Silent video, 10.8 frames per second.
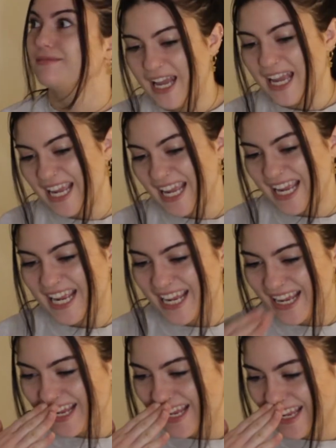Hi,
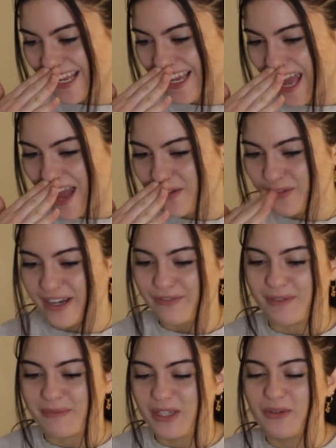Harry
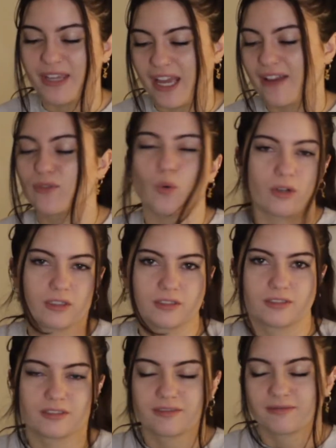from the UK, of course.
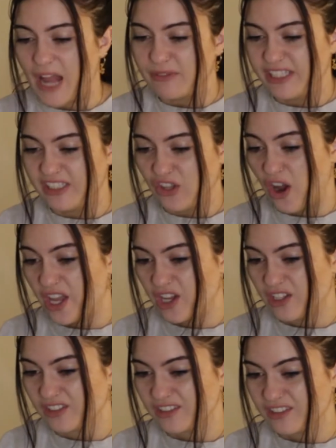Harry
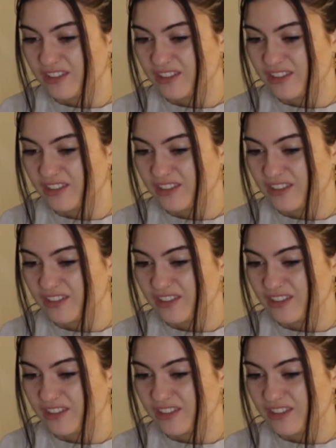Styles.